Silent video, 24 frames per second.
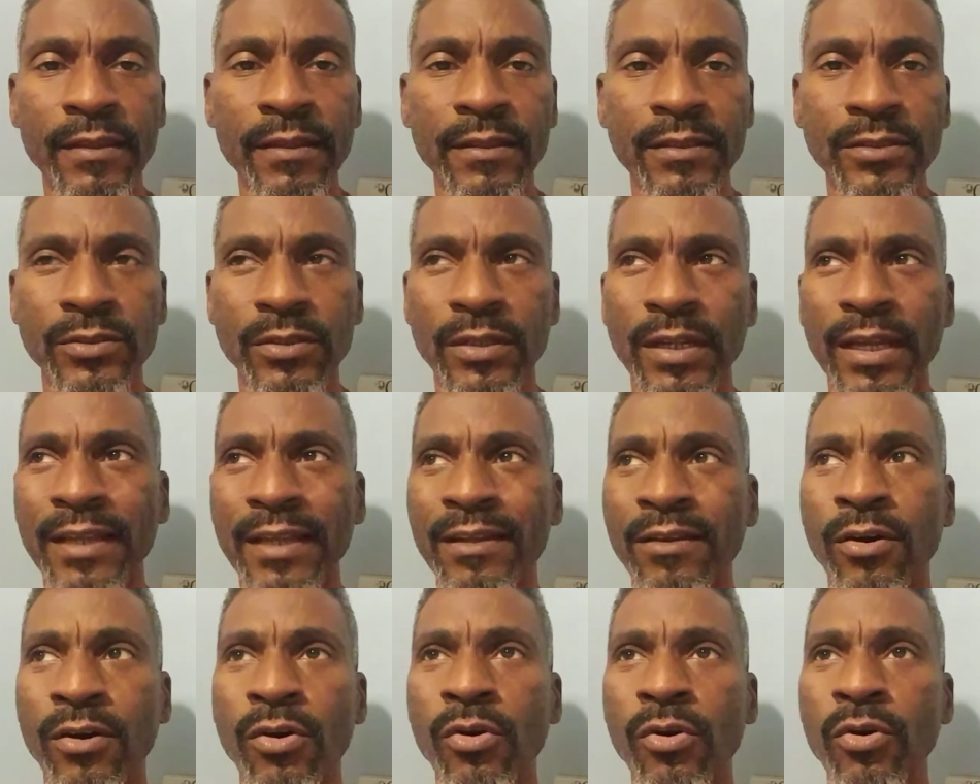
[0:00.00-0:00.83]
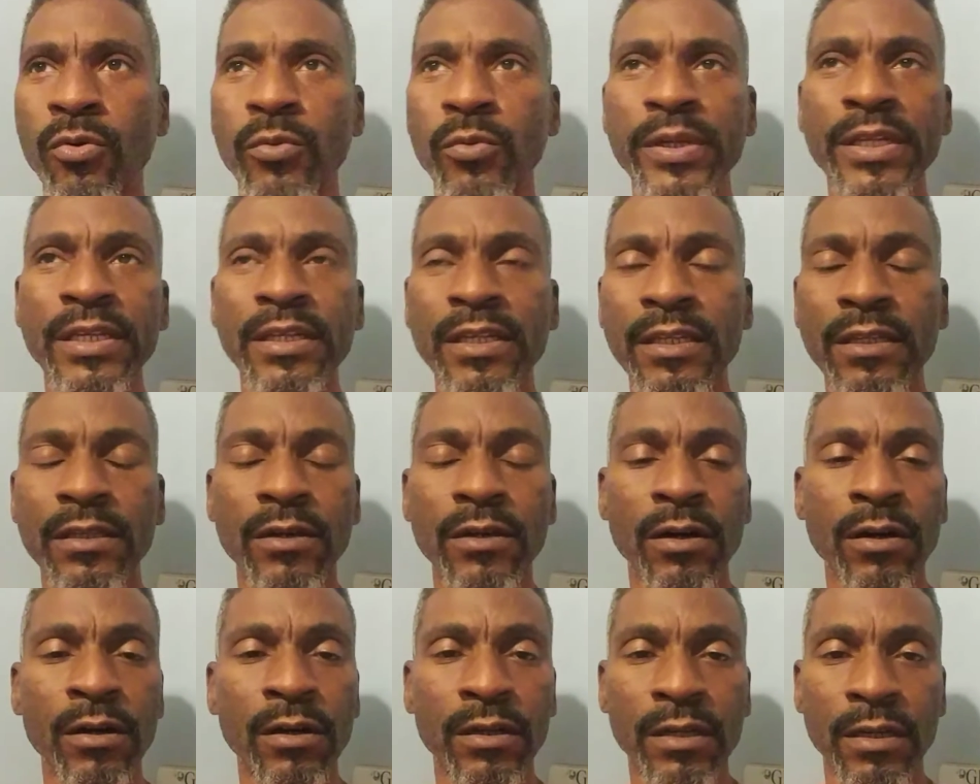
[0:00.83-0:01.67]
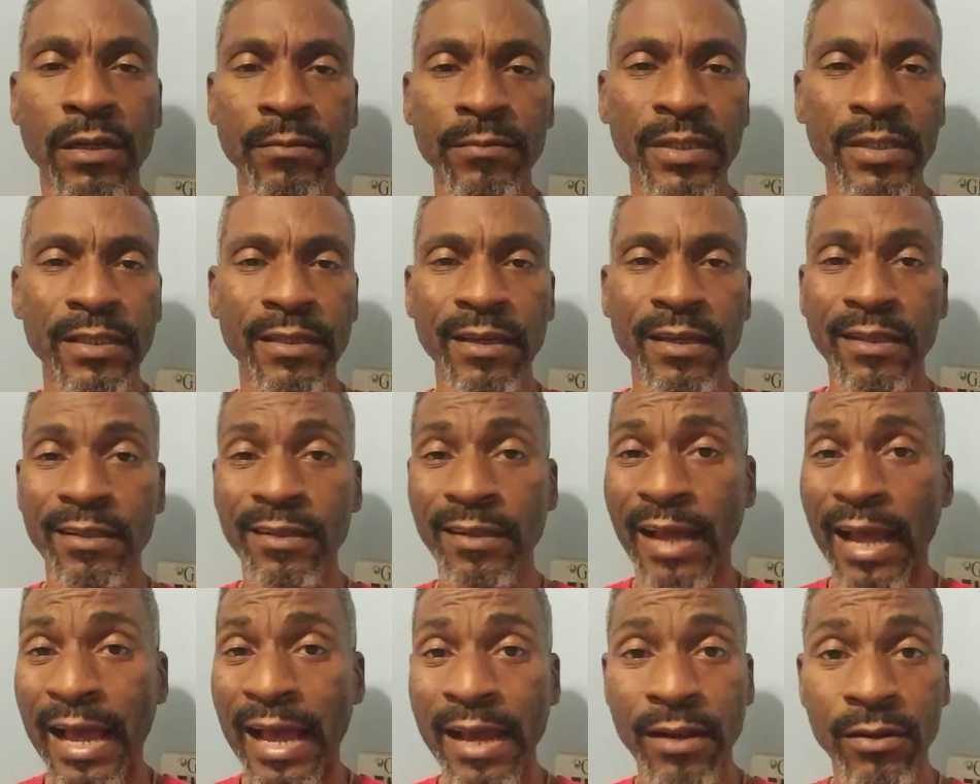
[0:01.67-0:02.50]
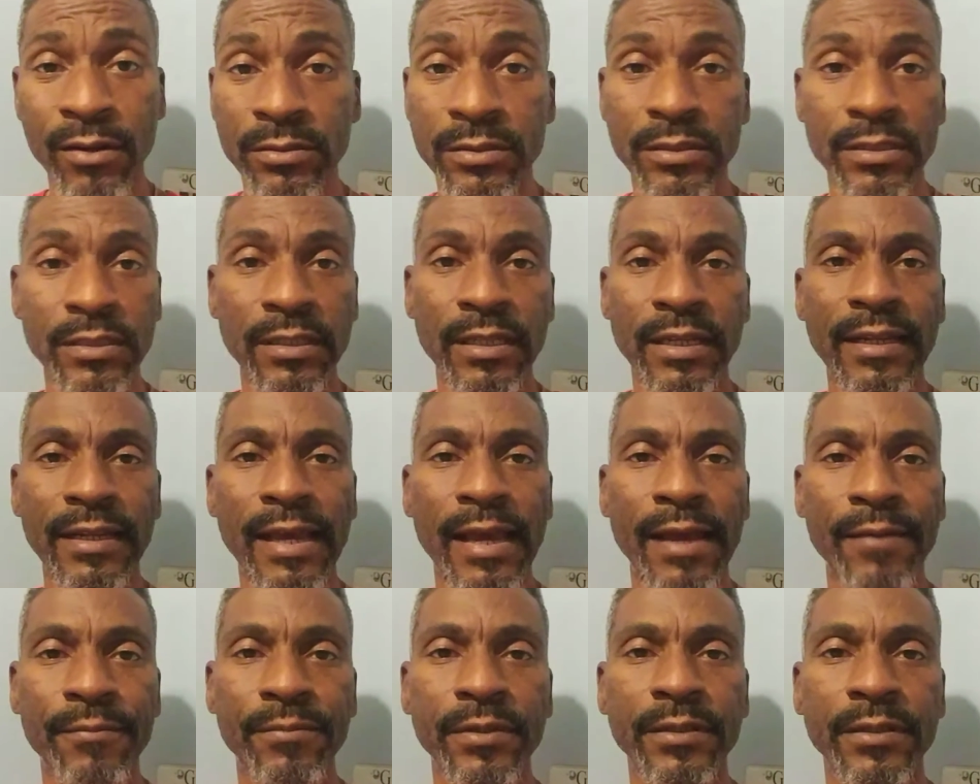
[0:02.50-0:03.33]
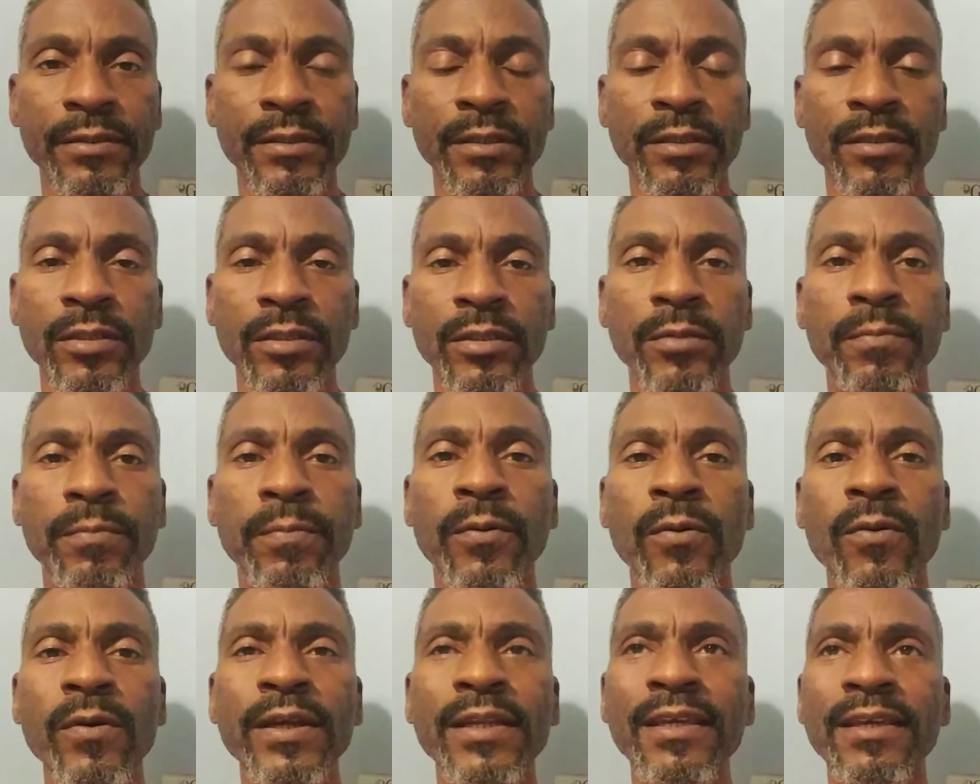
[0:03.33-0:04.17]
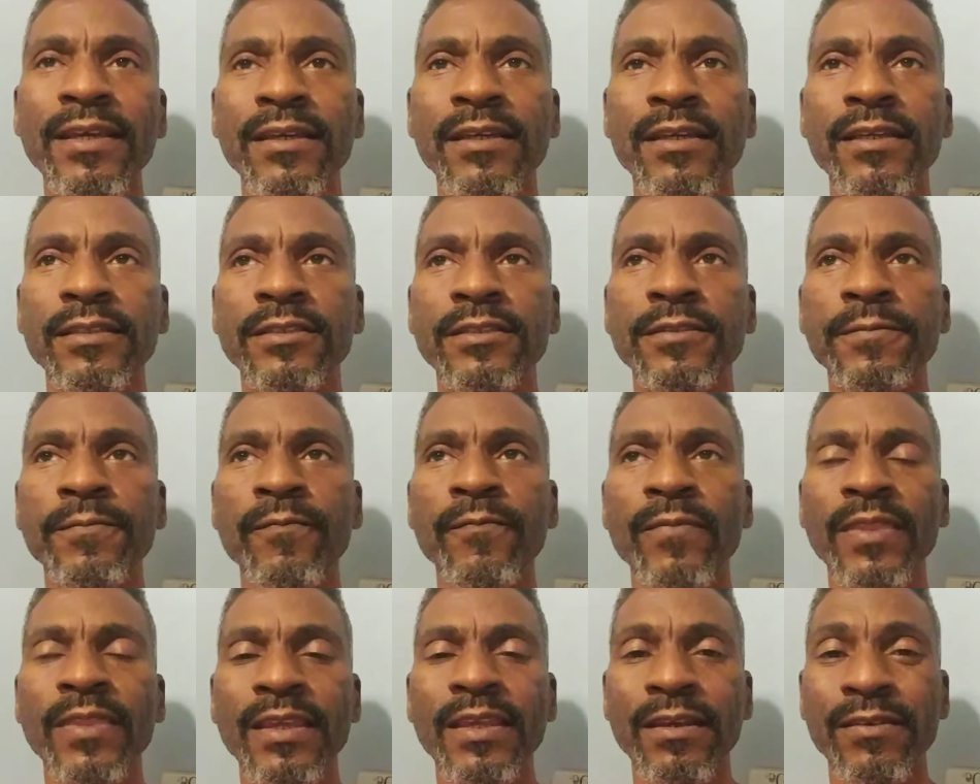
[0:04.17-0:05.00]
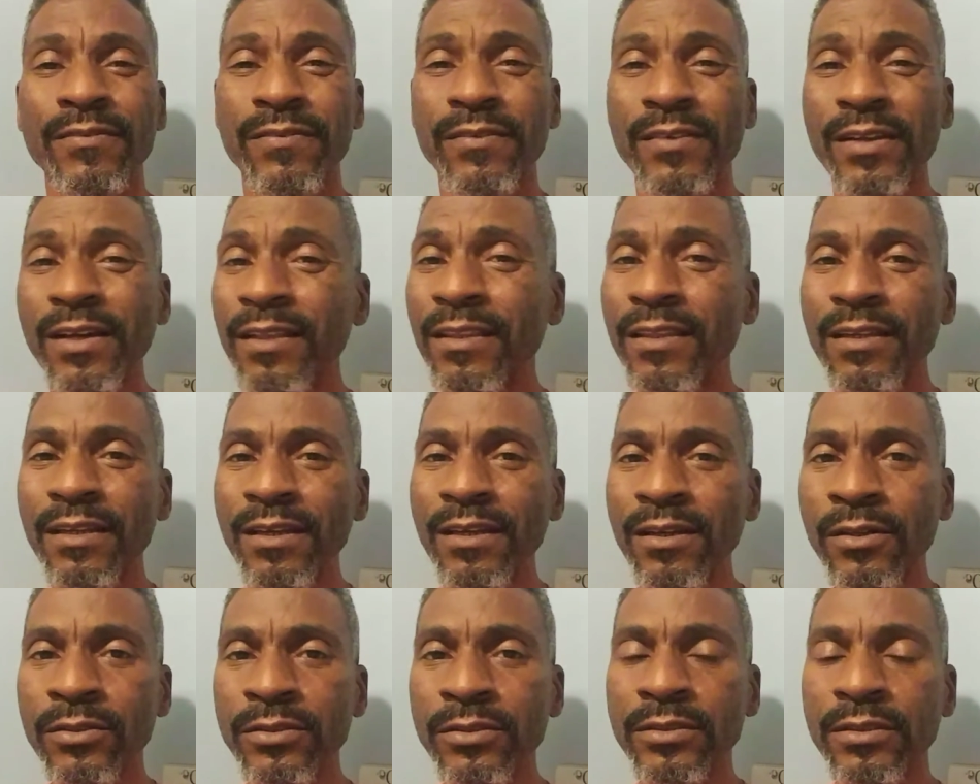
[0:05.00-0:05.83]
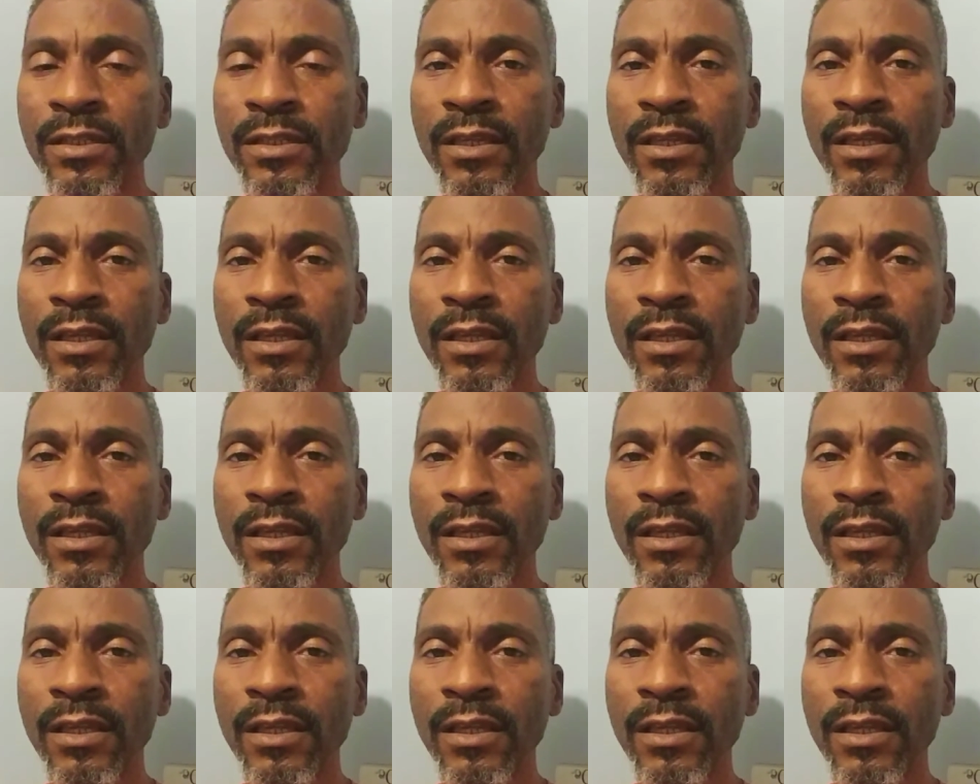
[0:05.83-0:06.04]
So that whole we need to all come together, I don't see that happening. The point is, if nothing else,